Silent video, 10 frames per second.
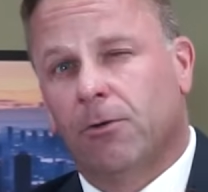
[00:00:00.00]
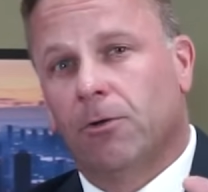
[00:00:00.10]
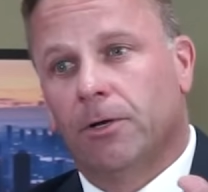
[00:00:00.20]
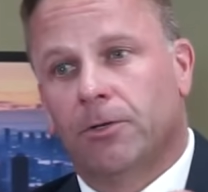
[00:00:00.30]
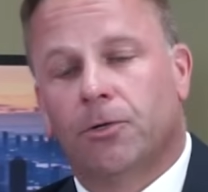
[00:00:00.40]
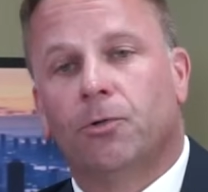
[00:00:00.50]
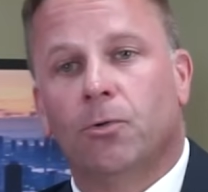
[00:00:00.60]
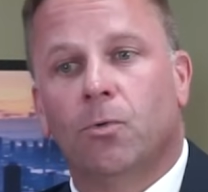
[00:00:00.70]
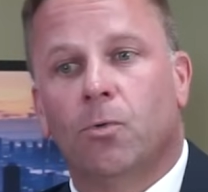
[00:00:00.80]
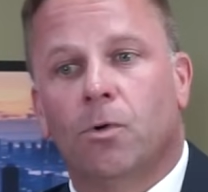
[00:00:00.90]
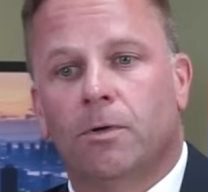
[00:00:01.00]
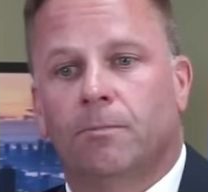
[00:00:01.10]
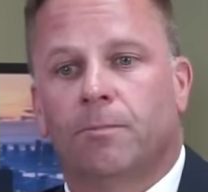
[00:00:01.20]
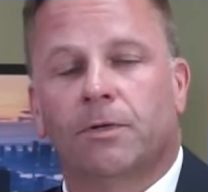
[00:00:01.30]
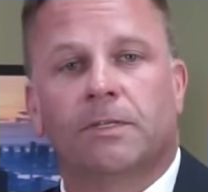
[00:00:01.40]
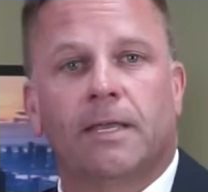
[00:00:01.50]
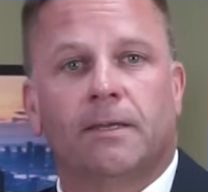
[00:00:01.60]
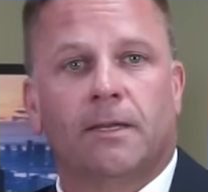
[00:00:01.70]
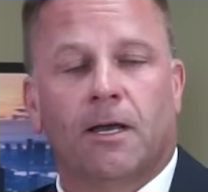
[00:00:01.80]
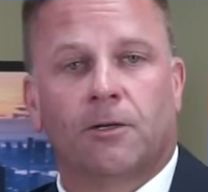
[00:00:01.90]
or a 2%
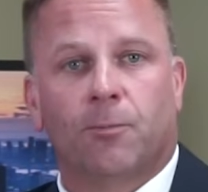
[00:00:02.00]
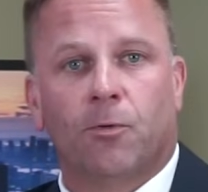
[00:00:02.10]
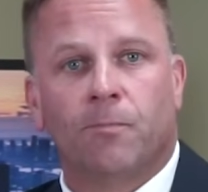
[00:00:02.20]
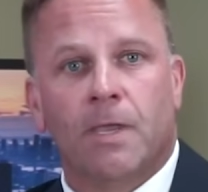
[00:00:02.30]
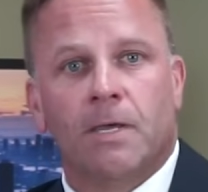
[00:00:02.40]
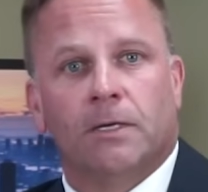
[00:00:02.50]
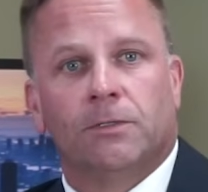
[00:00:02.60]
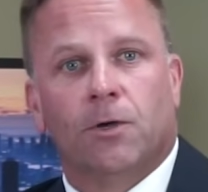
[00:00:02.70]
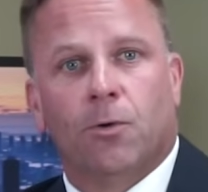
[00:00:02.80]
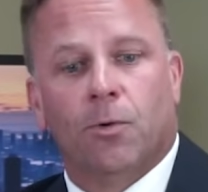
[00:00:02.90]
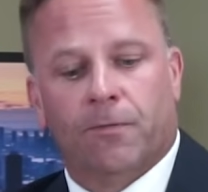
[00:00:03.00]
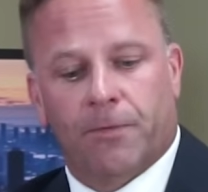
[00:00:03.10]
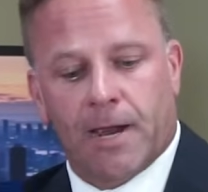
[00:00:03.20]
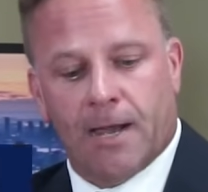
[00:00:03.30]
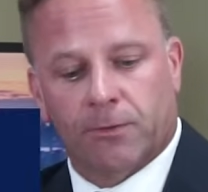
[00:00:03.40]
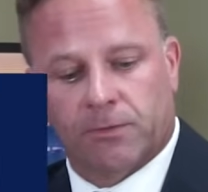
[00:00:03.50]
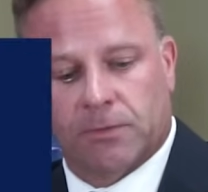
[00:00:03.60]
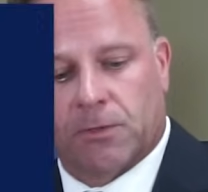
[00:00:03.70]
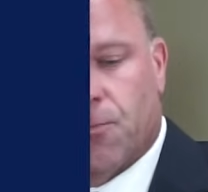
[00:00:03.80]
deductible. So if your house, let's